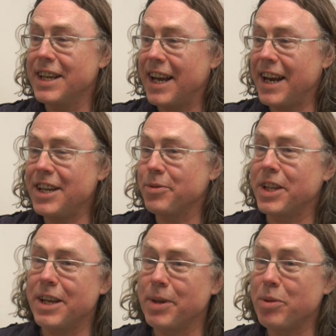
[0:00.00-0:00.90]
and it ended
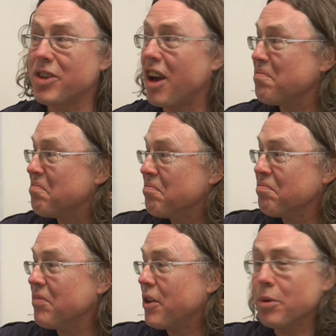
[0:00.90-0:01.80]
with him, and he was going,
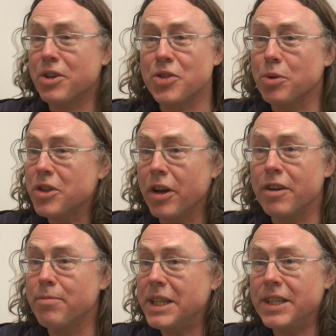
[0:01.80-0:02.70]
I thought this is
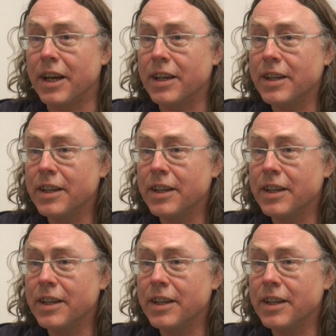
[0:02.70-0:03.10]
alternative media.